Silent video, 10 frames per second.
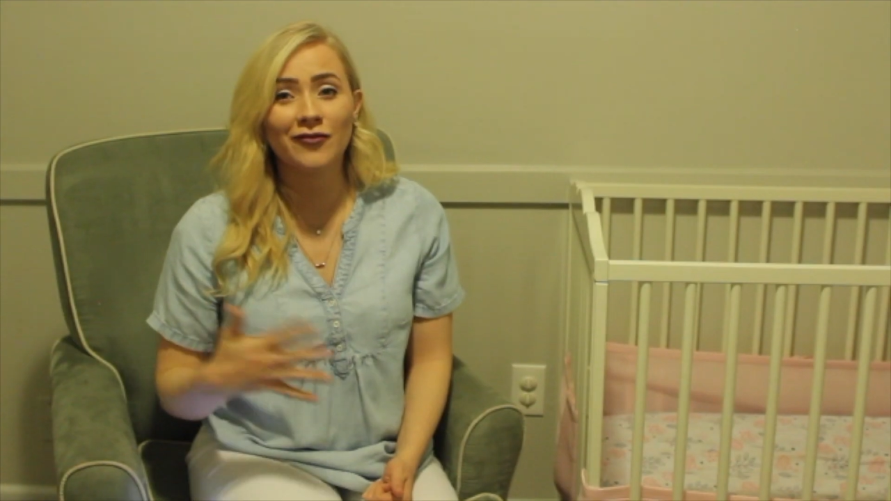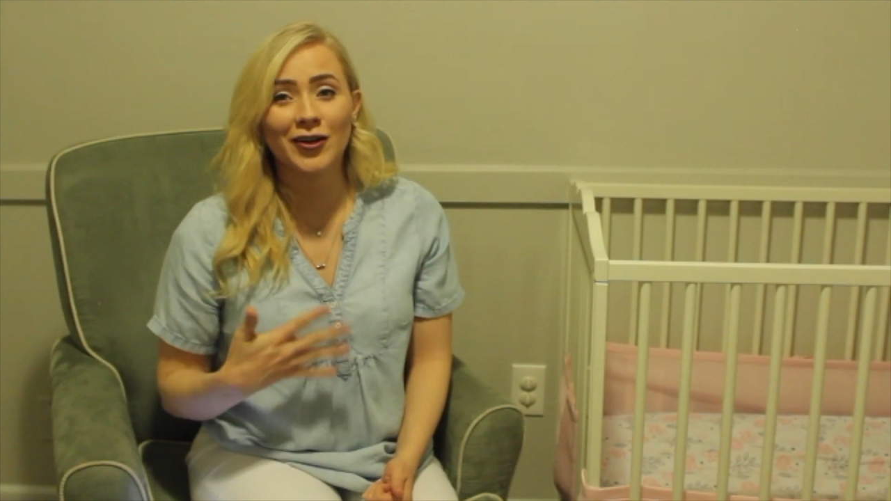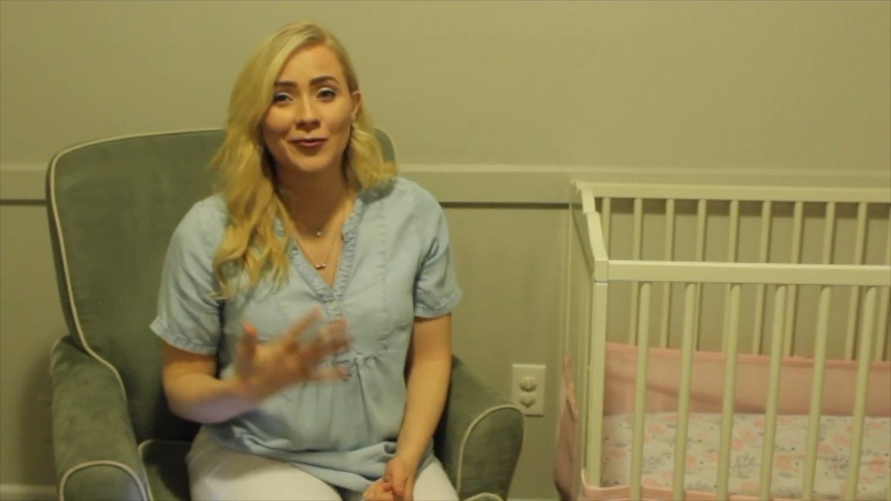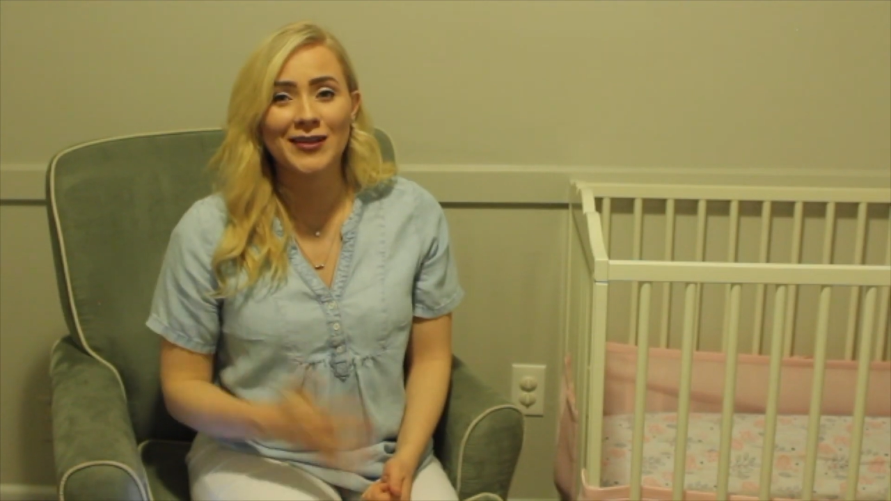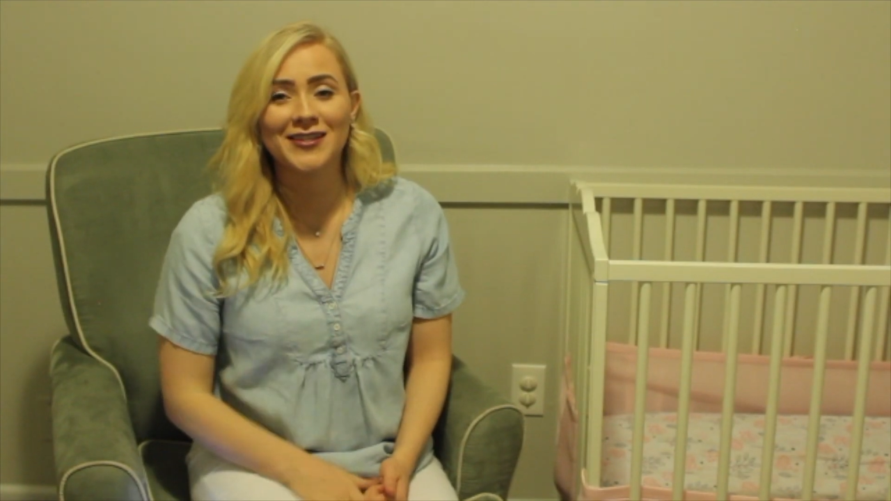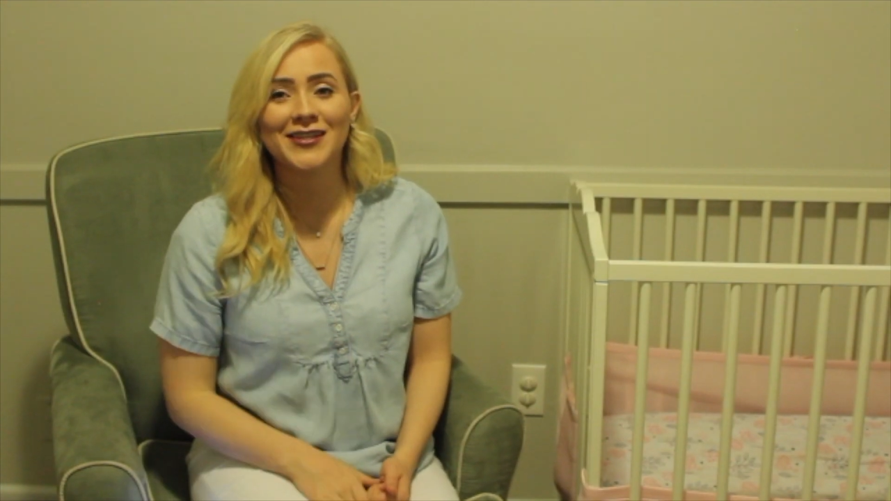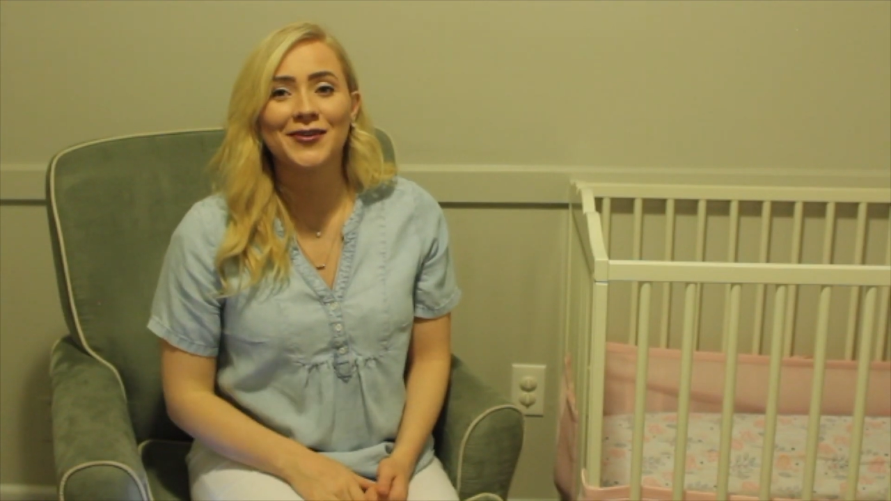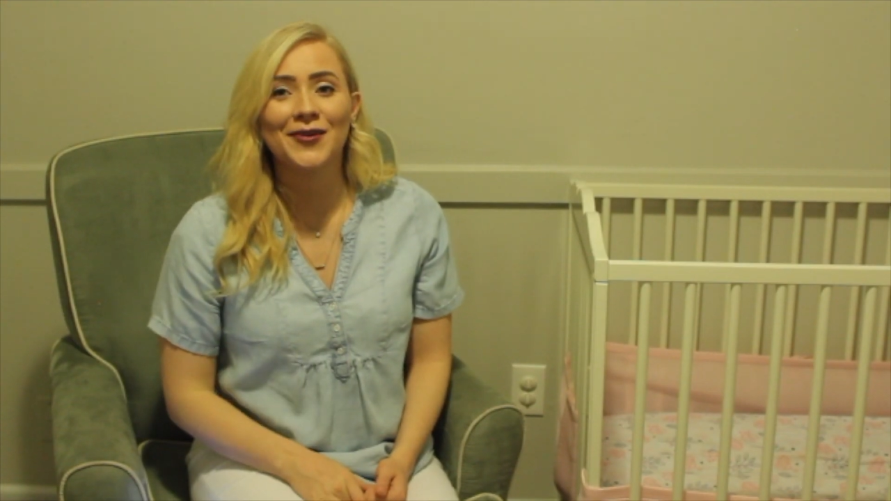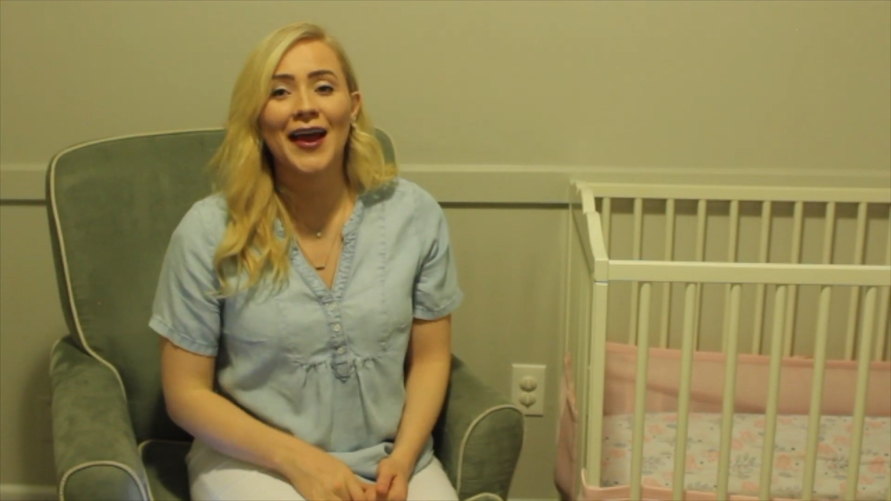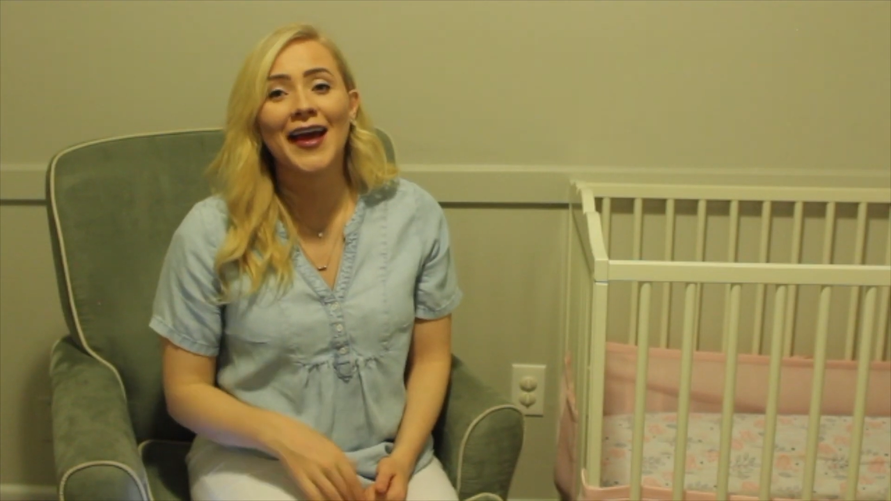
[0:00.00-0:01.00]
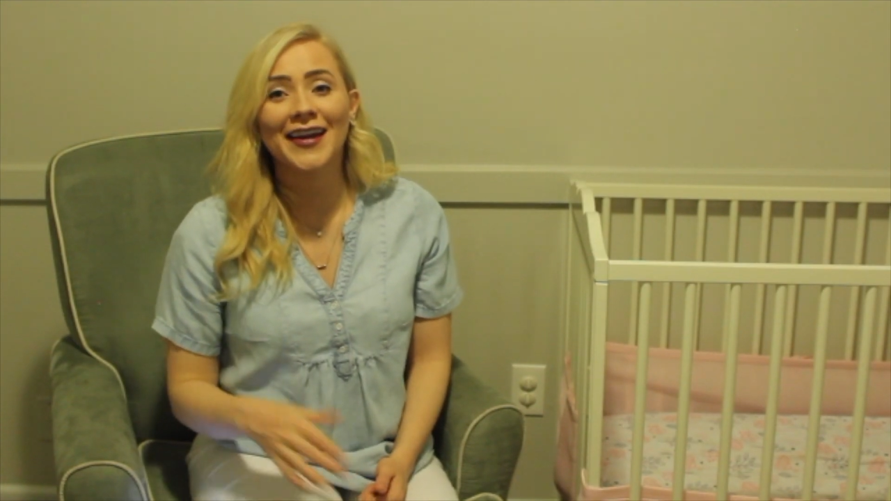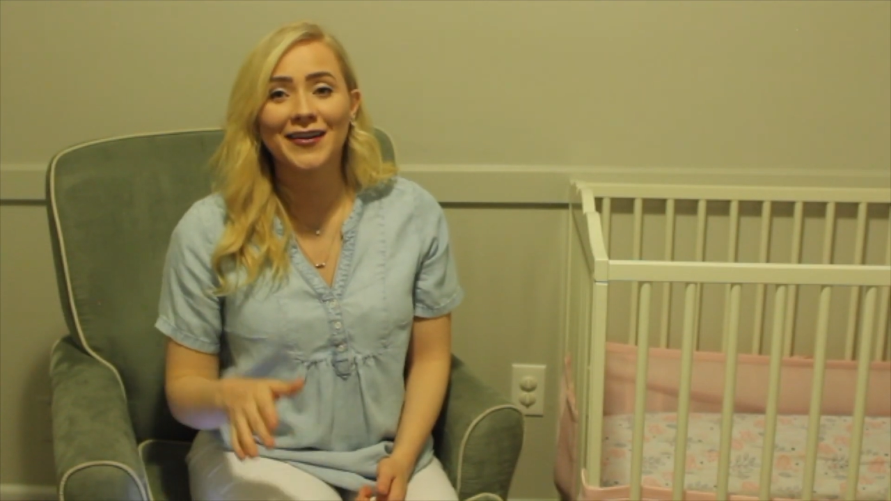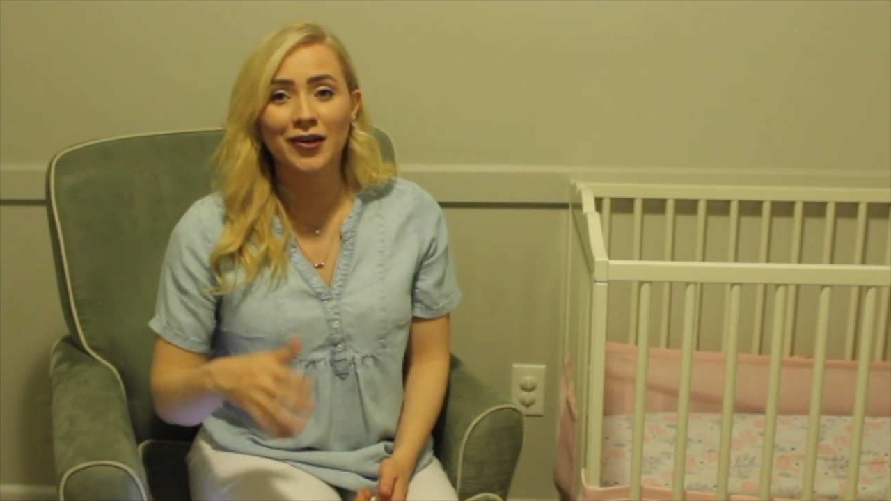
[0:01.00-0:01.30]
frequent. So I had a